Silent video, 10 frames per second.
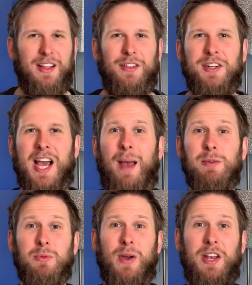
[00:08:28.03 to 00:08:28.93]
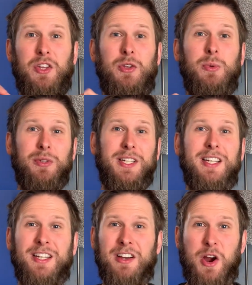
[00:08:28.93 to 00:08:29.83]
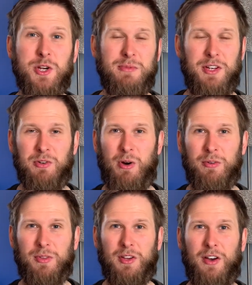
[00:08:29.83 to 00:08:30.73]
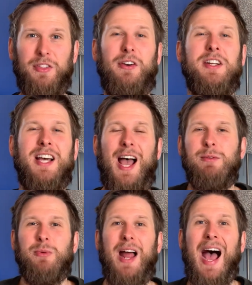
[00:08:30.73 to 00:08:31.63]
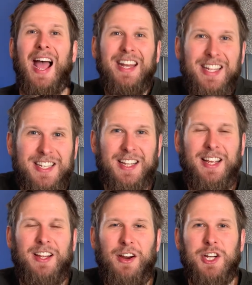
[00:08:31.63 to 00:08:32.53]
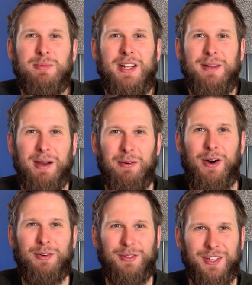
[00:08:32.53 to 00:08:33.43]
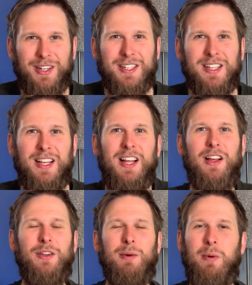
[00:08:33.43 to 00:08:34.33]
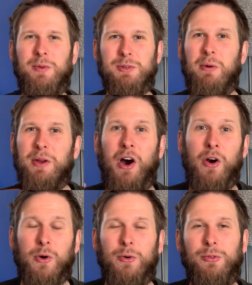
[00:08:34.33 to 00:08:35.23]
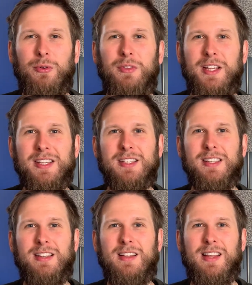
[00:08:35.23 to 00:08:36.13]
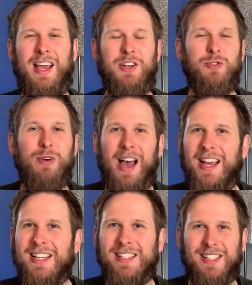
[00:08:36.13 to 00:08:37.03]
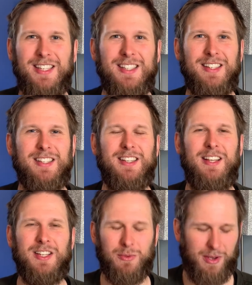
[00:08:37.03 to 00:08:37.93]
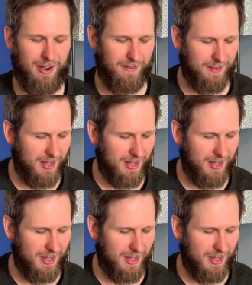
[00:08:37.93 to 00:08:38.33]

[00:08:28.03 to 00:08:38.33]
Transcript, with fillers: There are times when you will need encouragement in your walk with God. There are times where I need encouragement in my walk with God. There are moments where we all go through these uh, dry seasons as well.